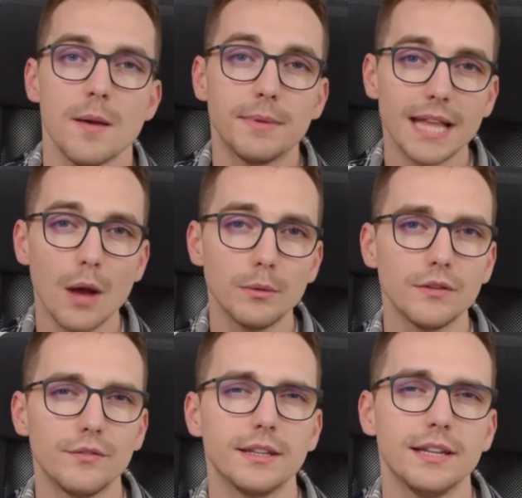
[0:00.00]
but I will
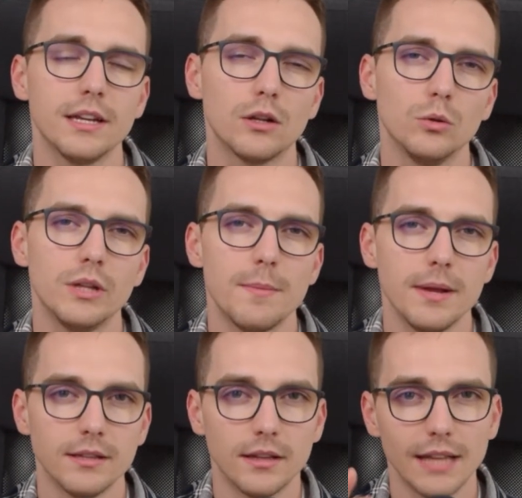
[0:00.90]
definitely include them
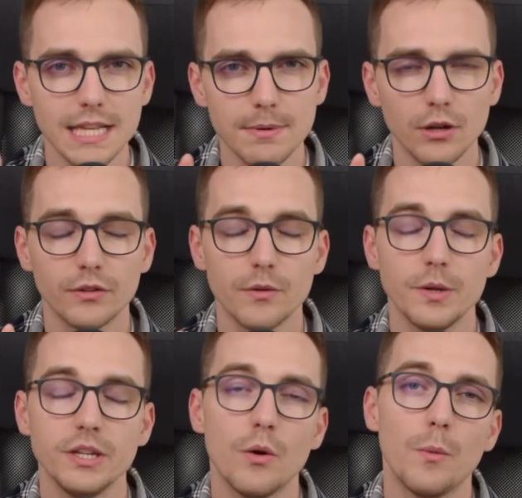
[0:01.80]
in the last part of the
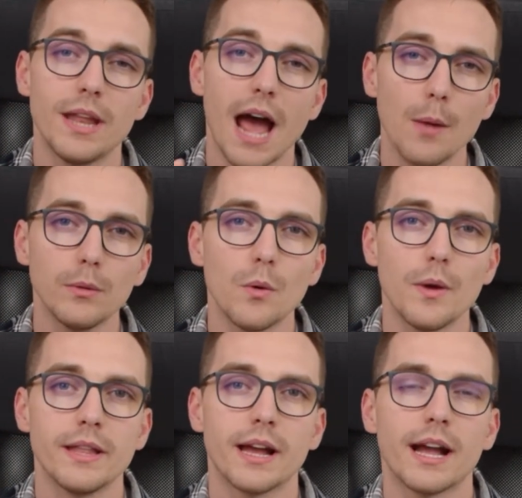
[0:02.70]
video when I will go
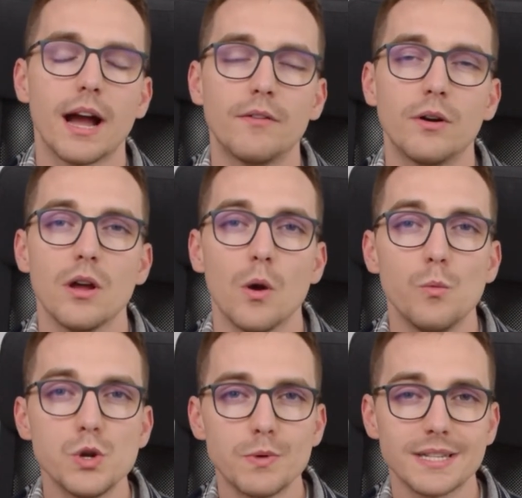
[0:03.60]
and uncover
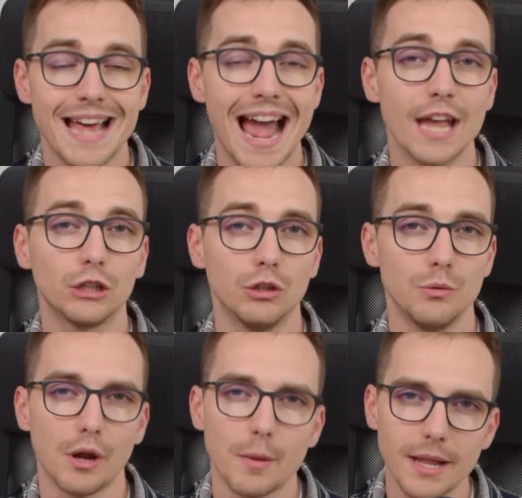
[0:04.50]
which ones I actually
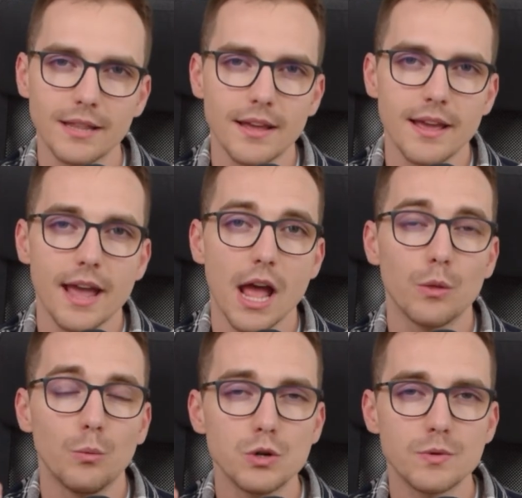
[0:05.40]
recommend
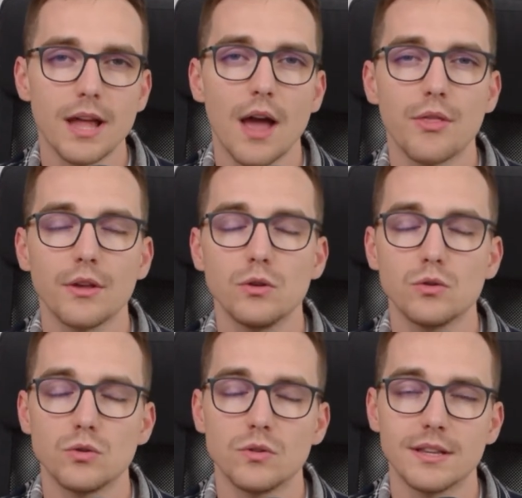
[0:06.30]
and which one I think you
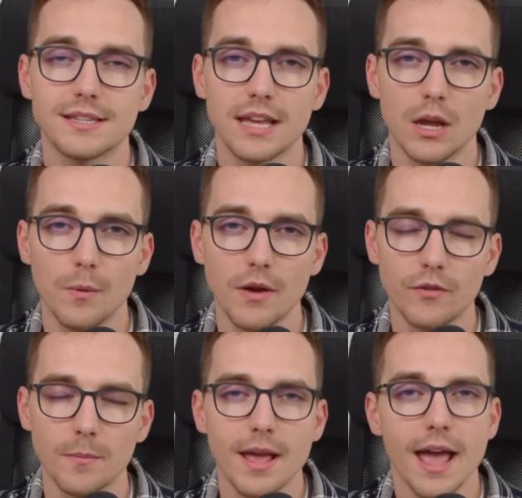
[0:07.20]
should stay away
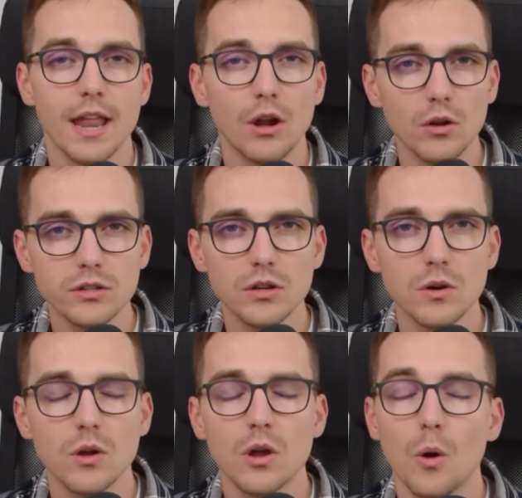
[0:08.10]
from. And
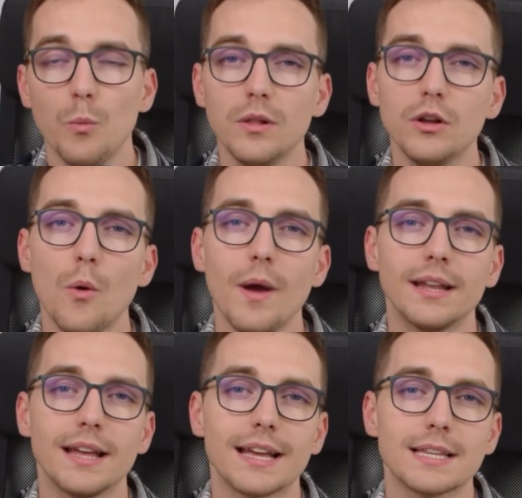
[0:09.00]
also, we'll go
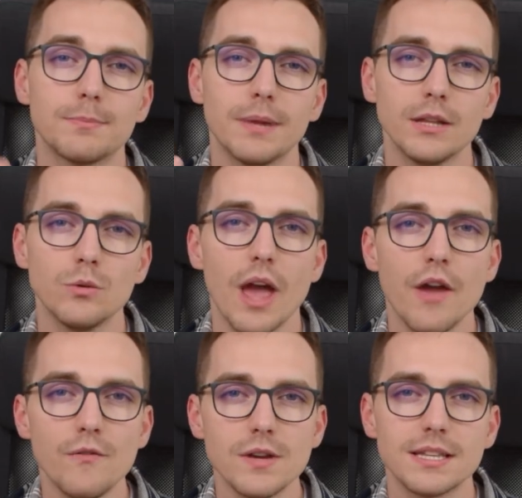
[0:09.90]
and explain you
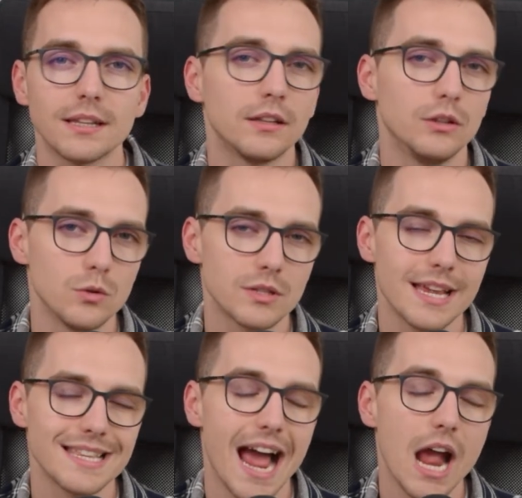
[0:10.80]
every single use
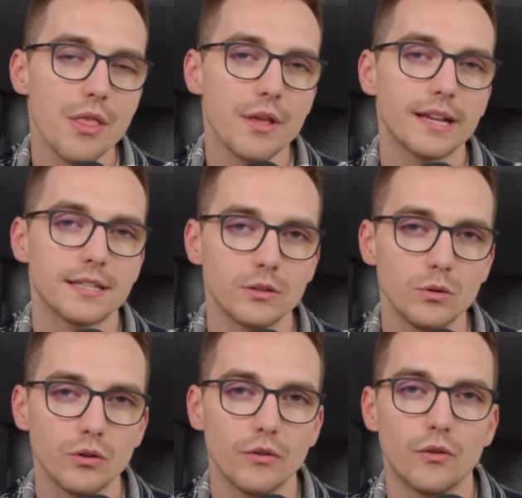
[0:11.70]
case I think is
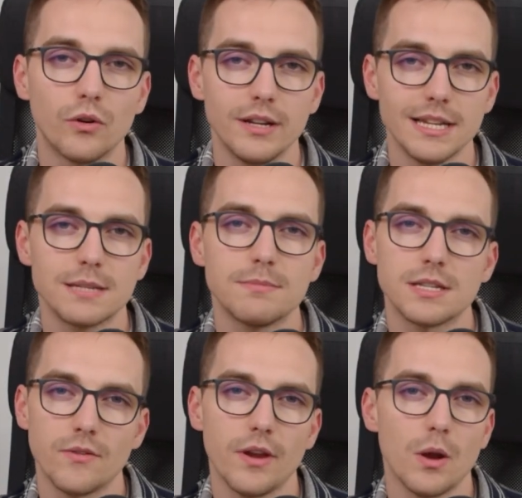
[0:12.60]
good for this
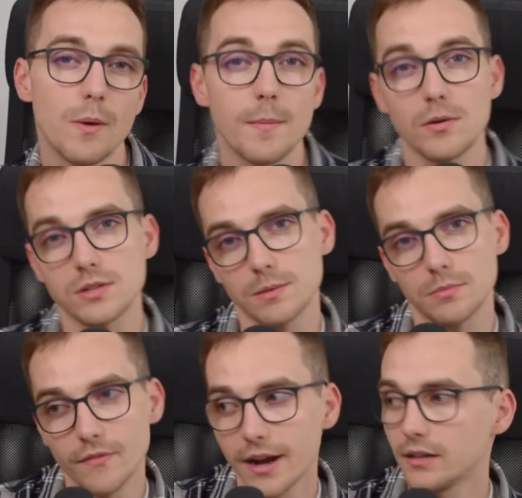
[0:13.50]
specific web hosting
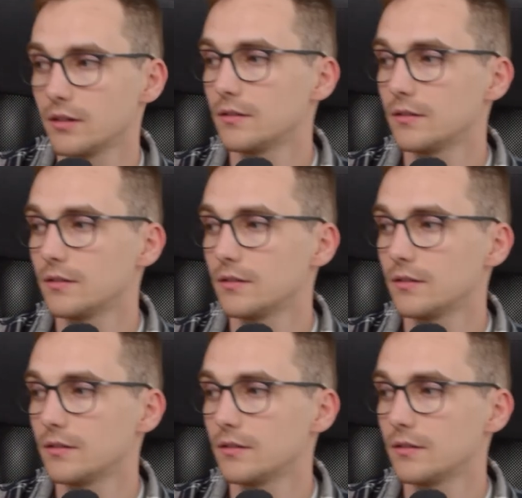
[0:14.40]
provider.